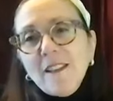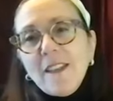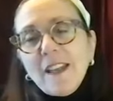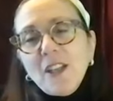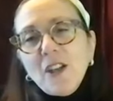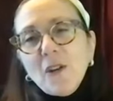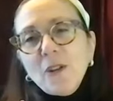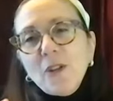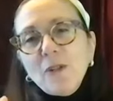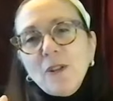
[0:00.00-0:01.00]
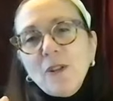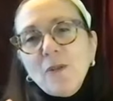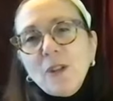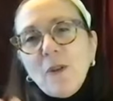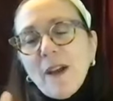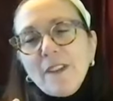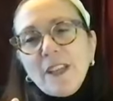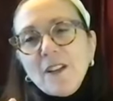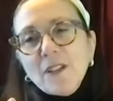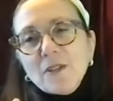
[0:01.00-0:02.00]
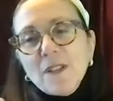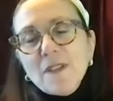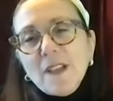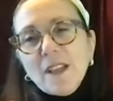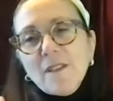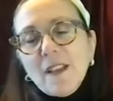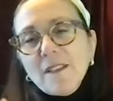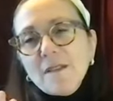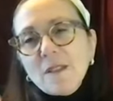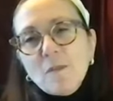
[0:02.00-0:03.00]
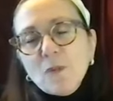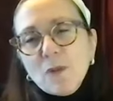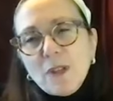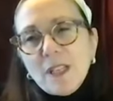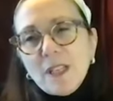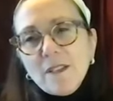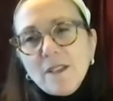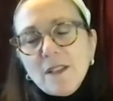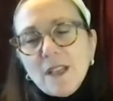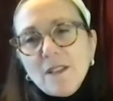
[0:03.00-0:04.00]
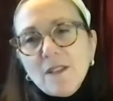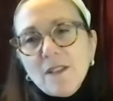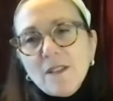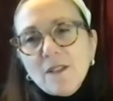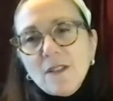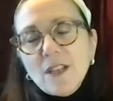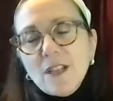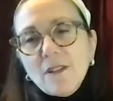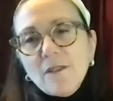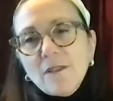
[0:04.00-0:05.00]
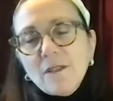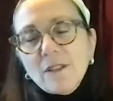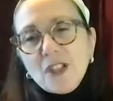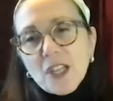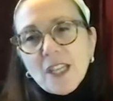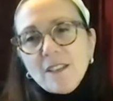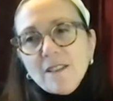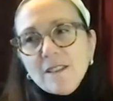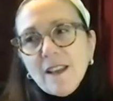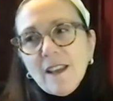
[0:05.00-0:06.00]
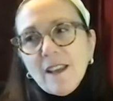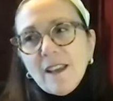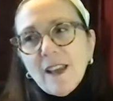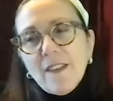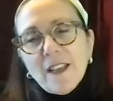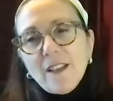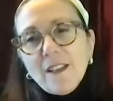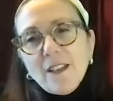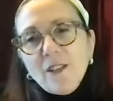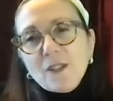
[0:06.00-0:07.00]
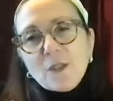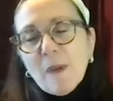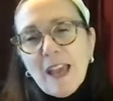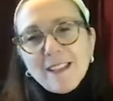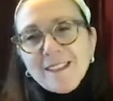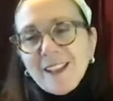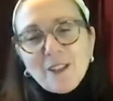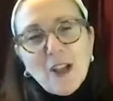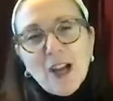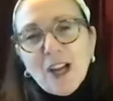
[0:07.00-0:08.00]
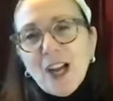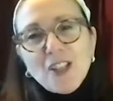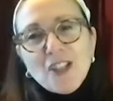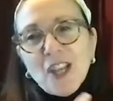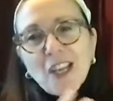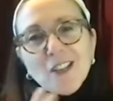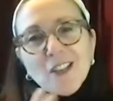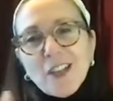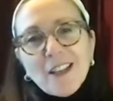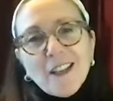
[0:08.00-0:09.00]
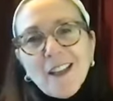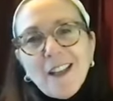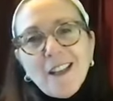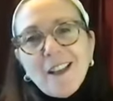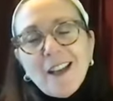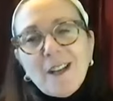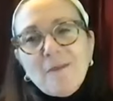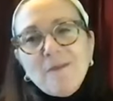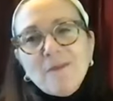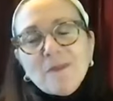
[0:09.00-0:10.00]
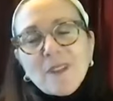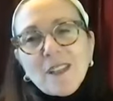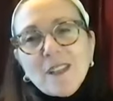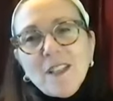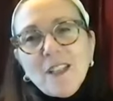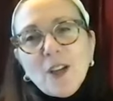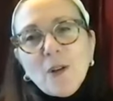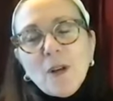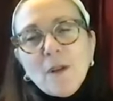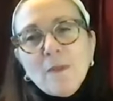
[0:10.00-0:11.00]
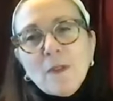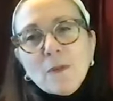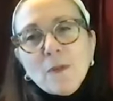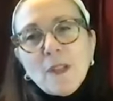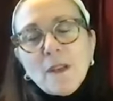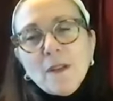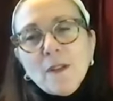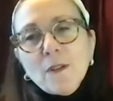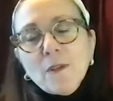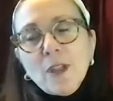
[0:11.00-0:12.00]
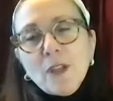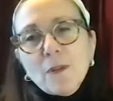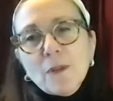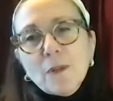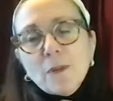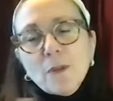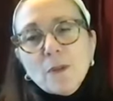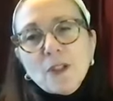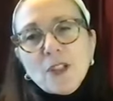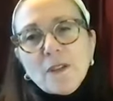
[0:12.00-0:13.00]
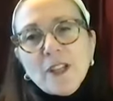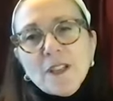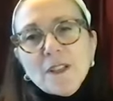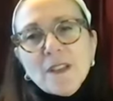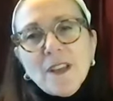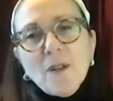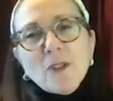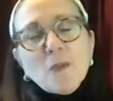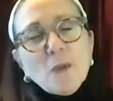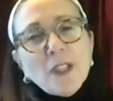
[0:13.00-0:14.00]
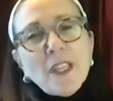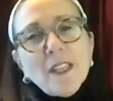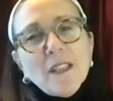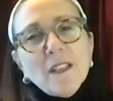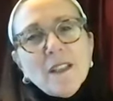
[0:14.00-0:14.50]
that, you know, you have a characteristic that's rooted in, you know, genes, and then you just pass that along unchanging, you know, through the, you know, through the generations. What's really